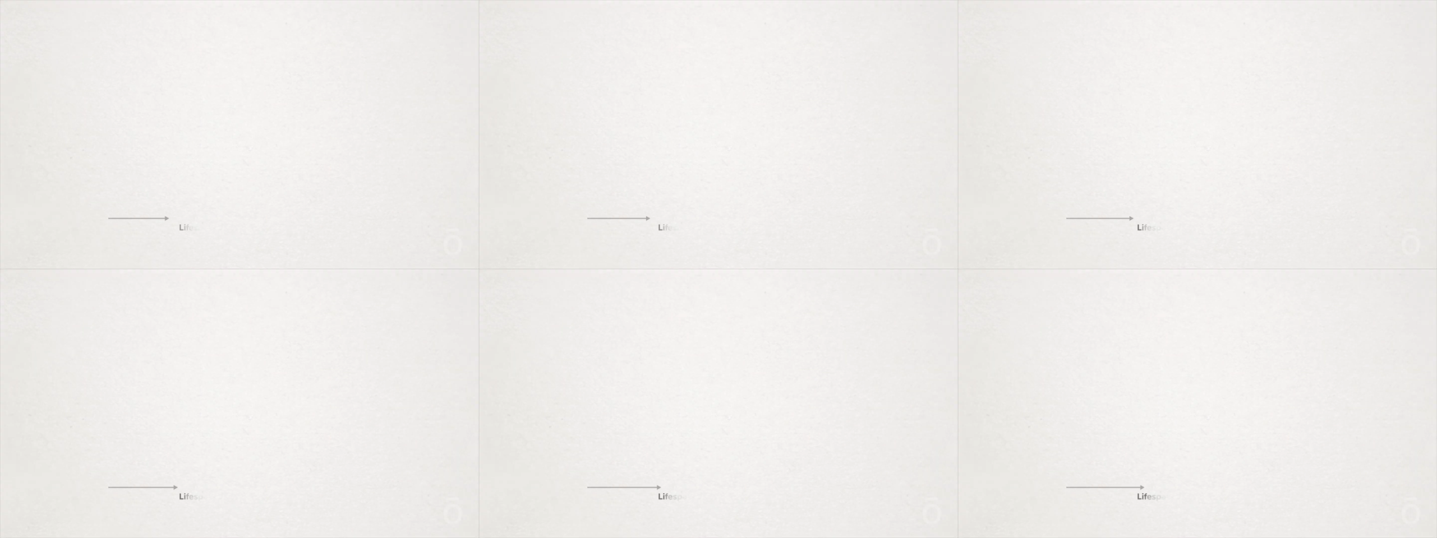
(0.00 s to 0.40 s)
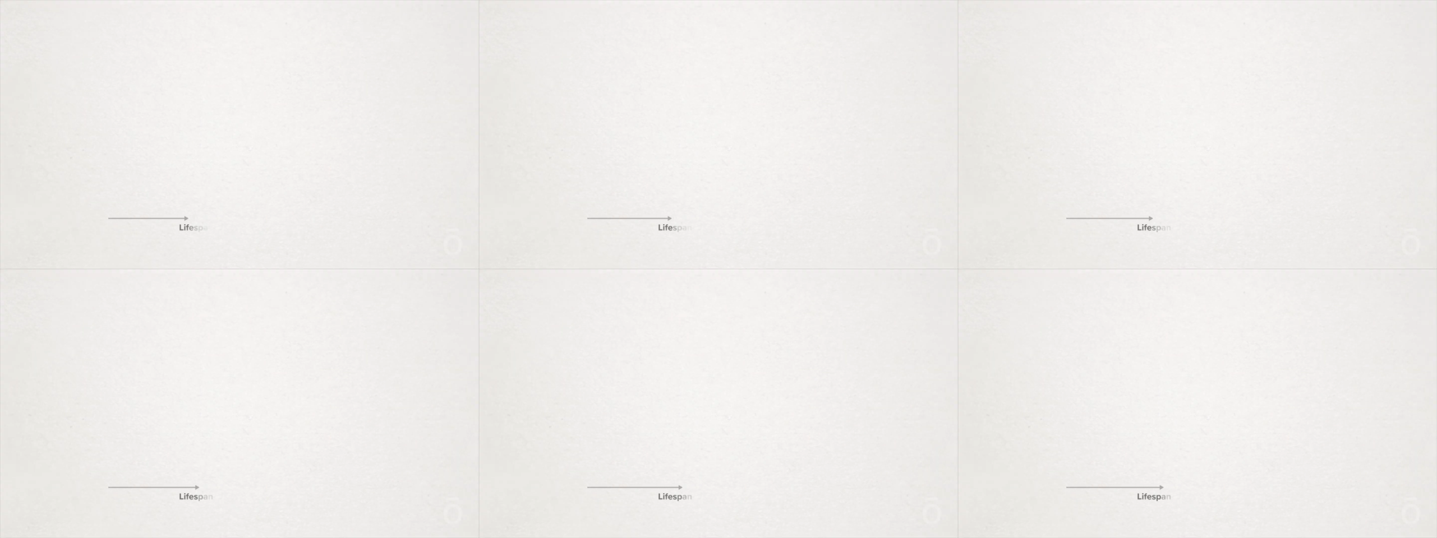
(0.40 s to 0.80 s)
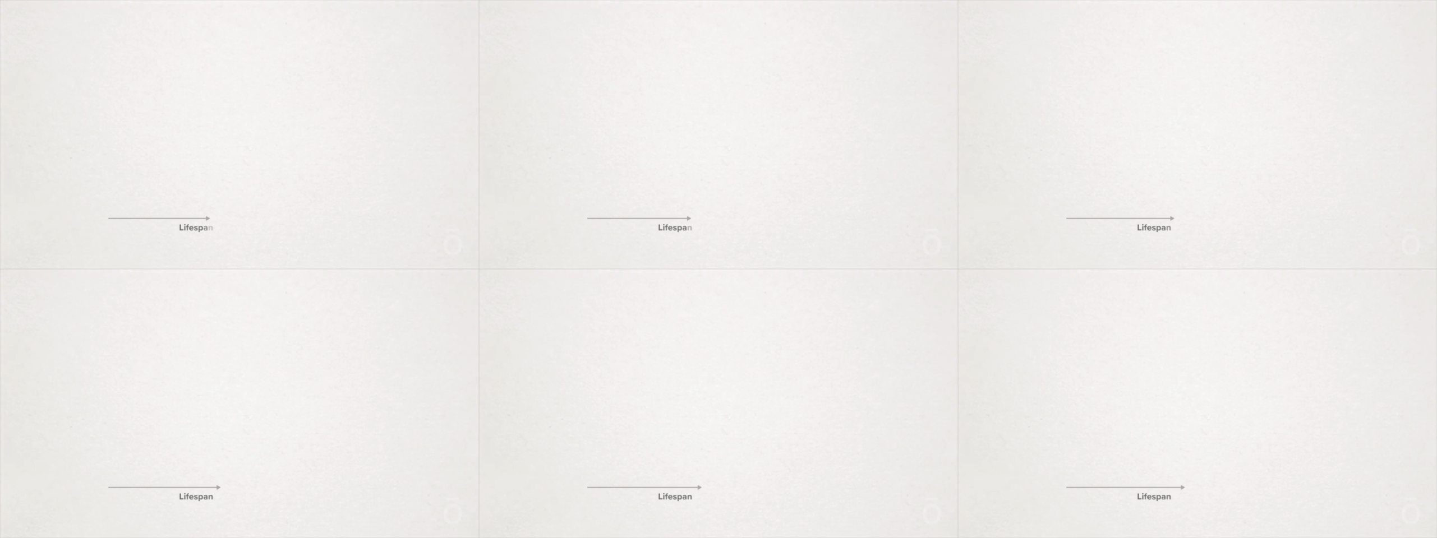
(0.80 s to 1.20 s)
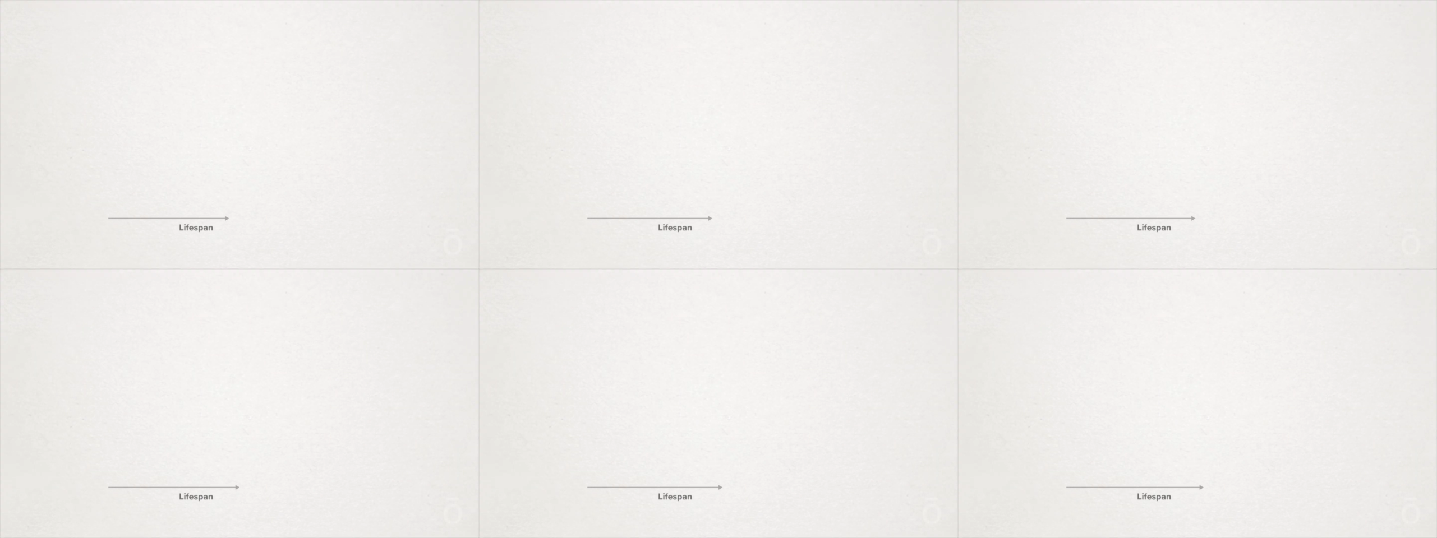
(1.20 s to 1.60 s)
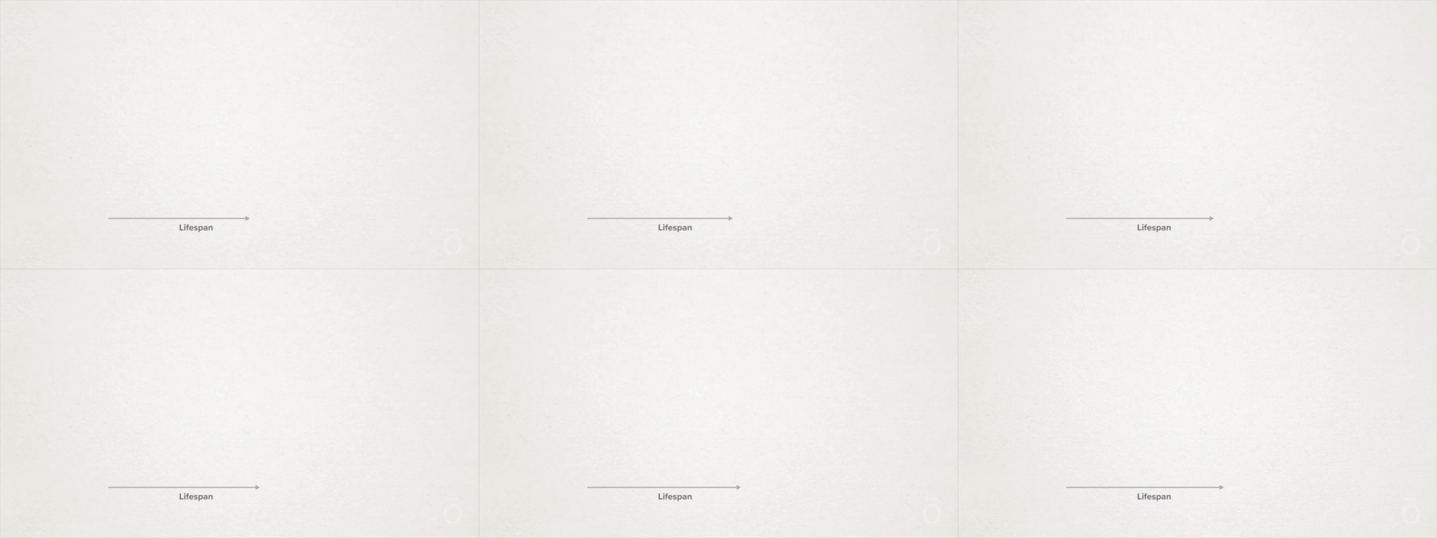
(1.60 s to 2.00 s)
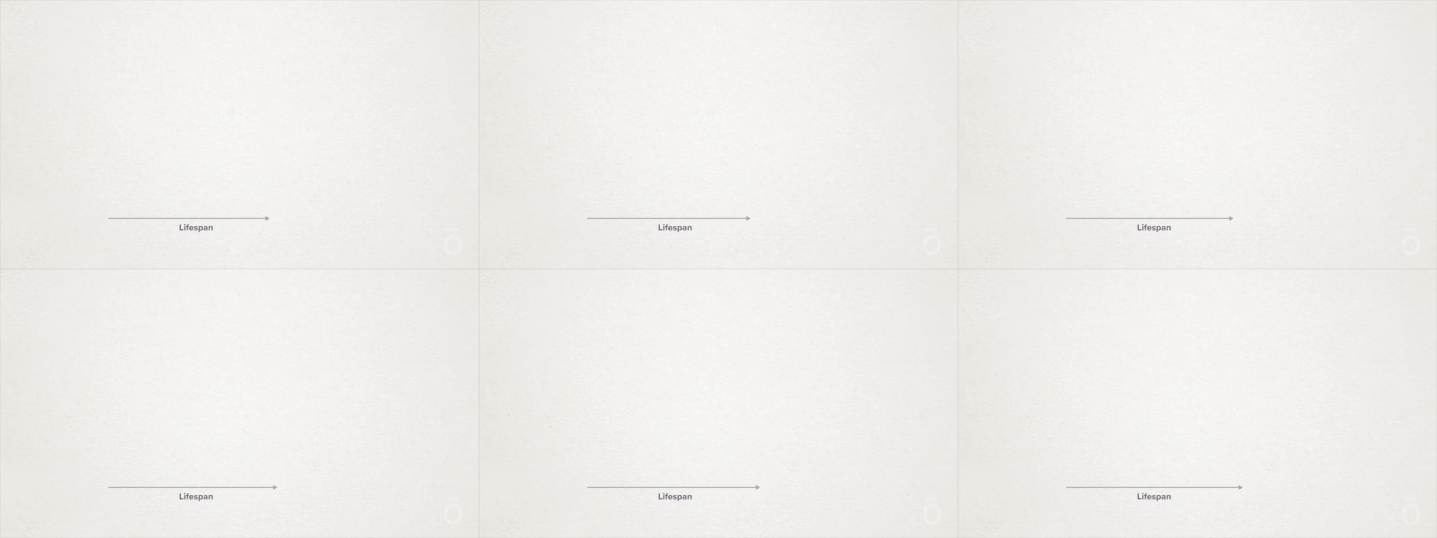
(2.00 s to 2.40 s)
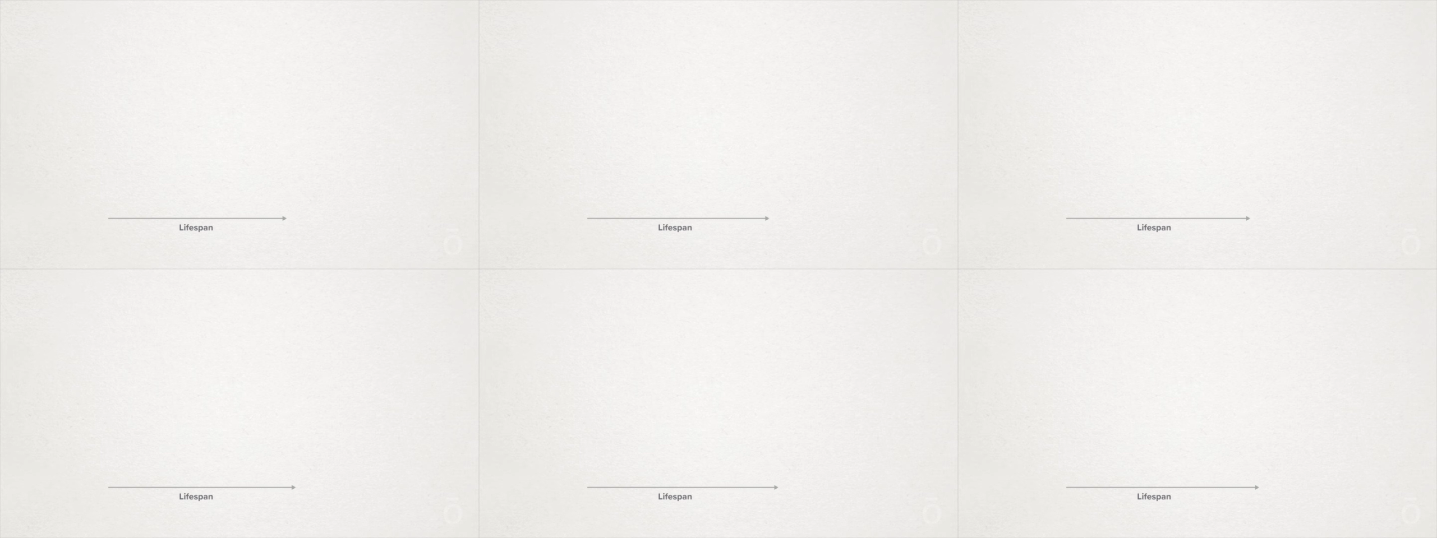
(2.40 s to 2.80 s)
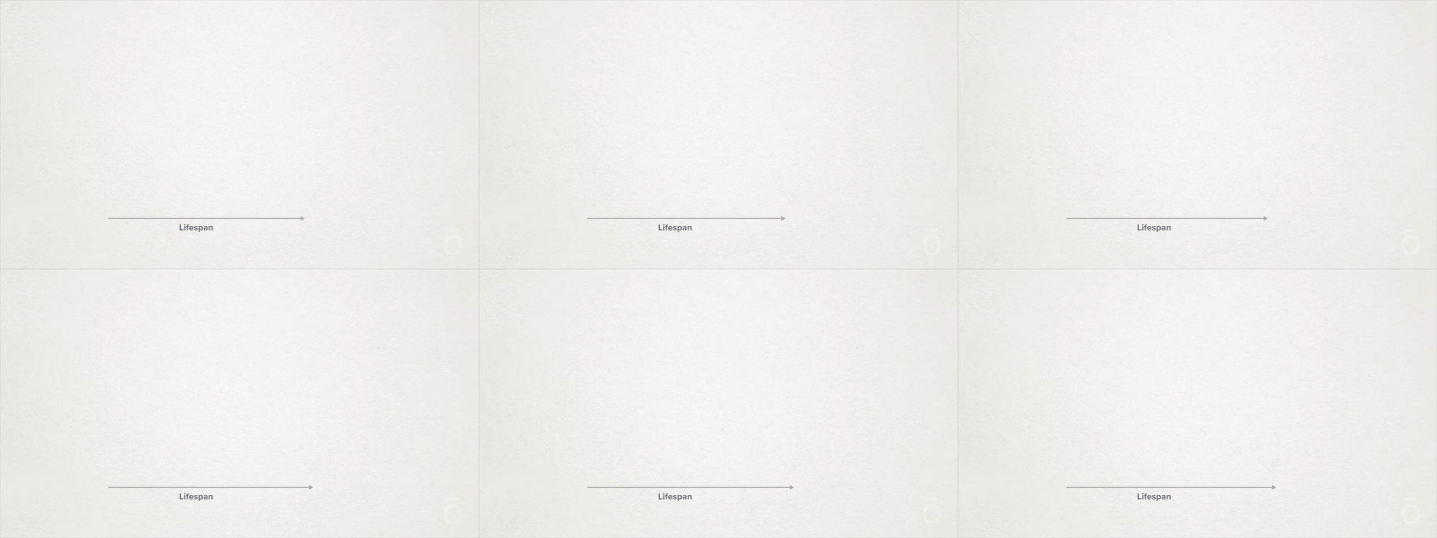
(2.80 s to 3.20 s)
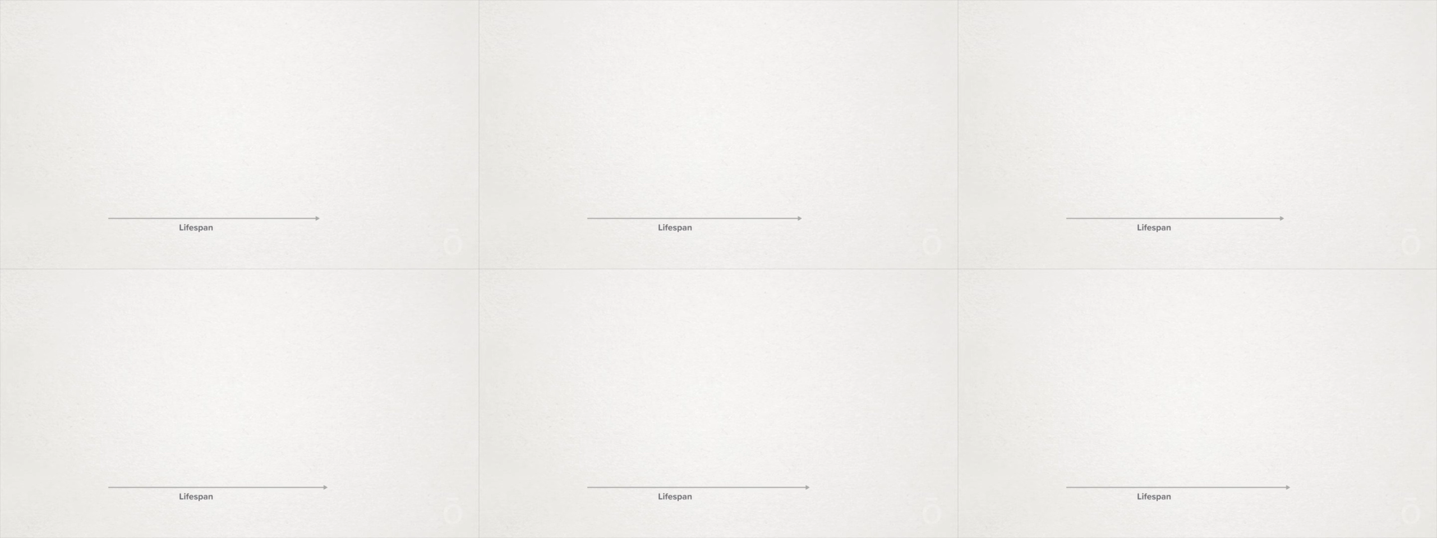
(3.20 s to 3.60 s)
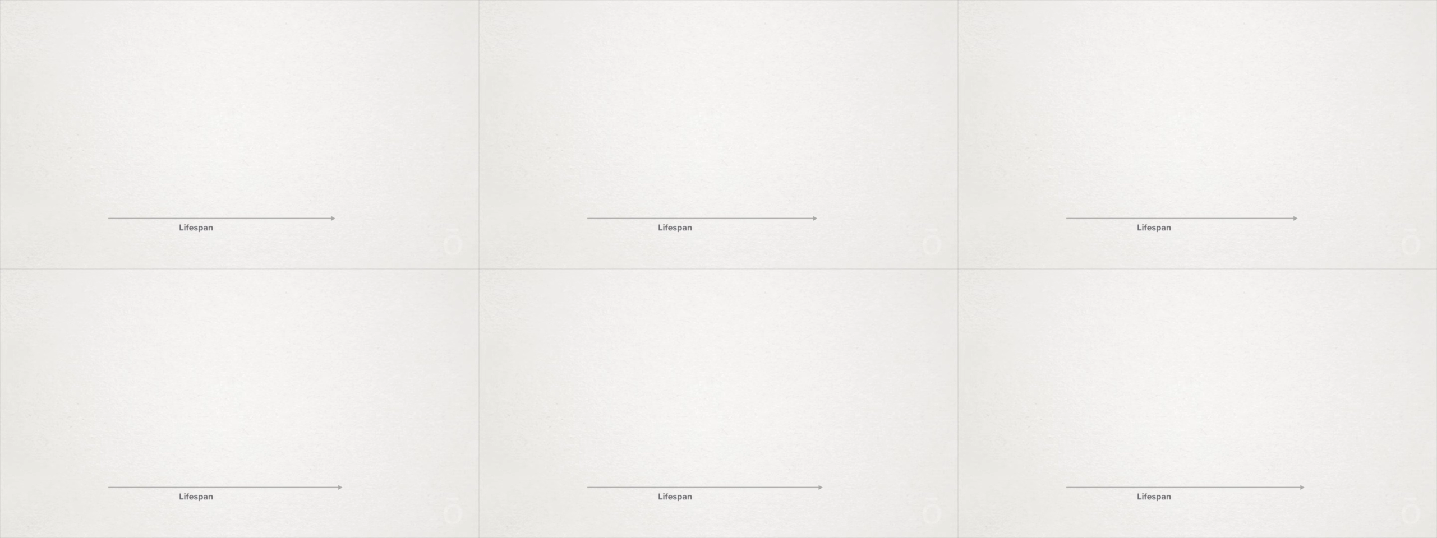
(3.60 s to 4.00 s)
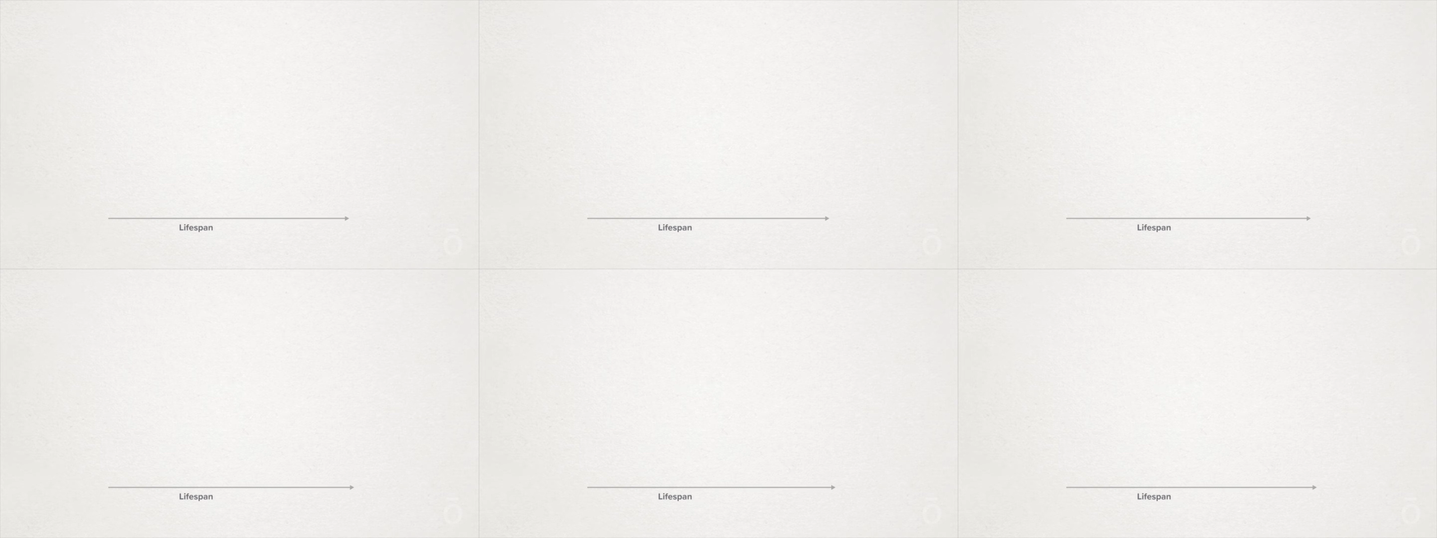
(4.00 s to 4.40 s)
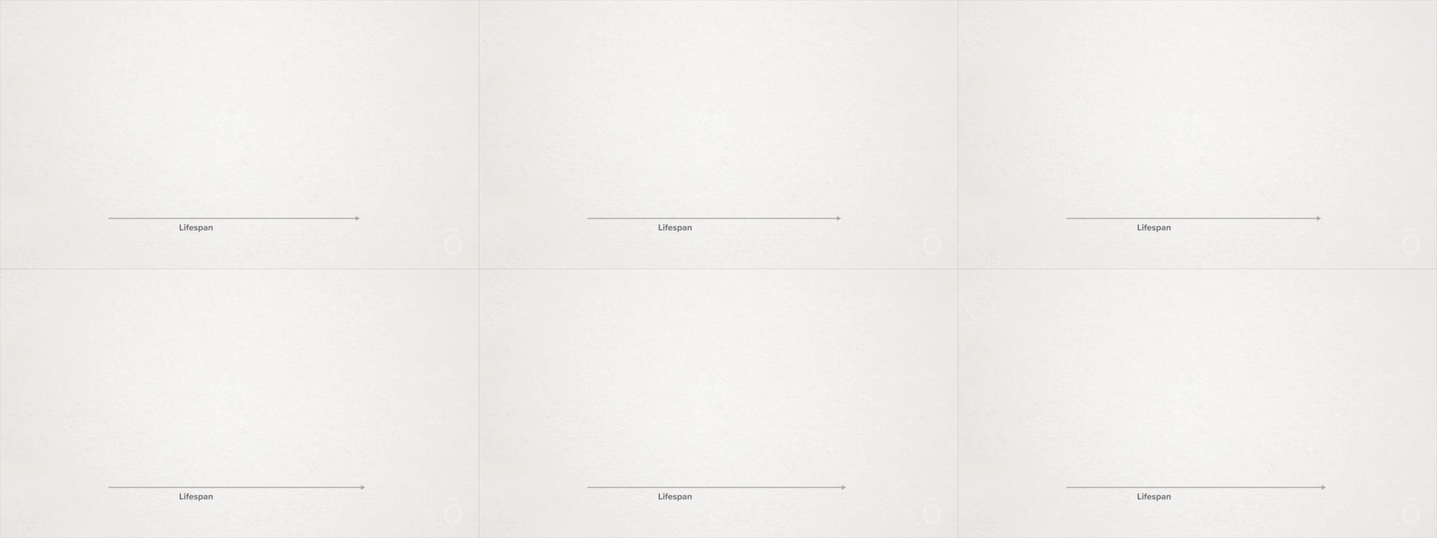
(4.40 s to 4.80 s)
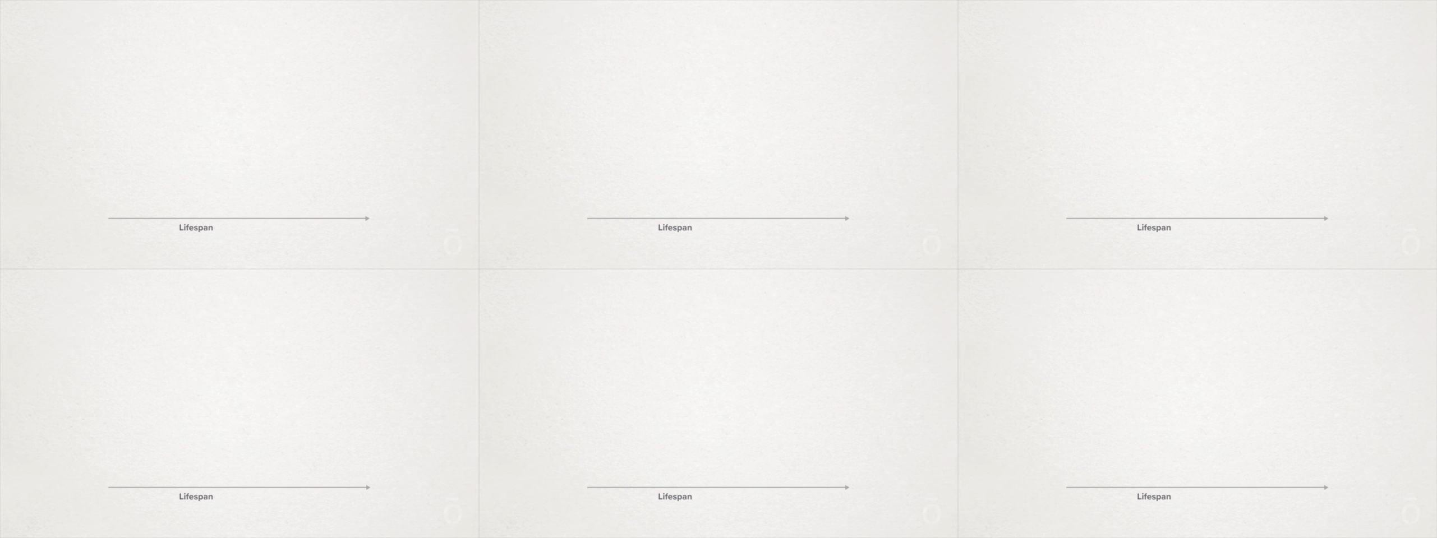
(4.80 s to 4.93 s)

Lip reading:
(no speaker visible)